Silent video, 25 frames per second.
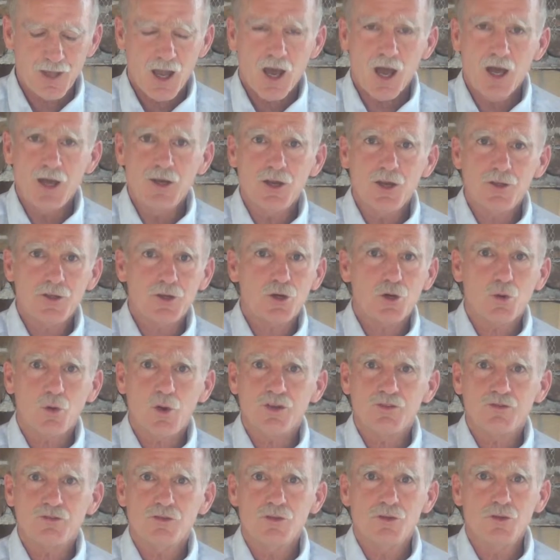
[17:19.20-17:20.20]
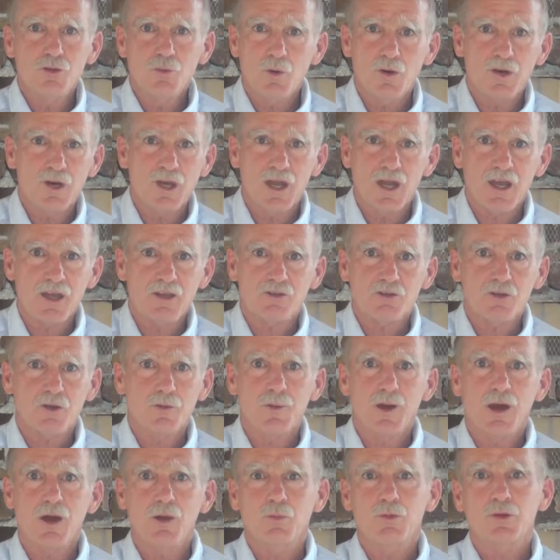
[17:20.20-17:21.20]
Another question you want to ask
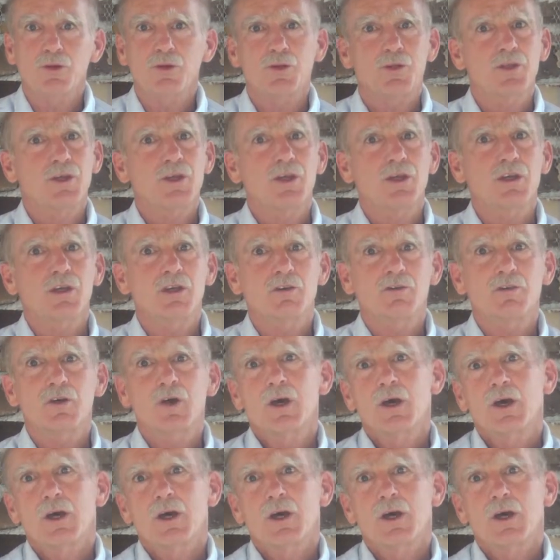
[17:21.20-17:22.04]
about when you're thinking of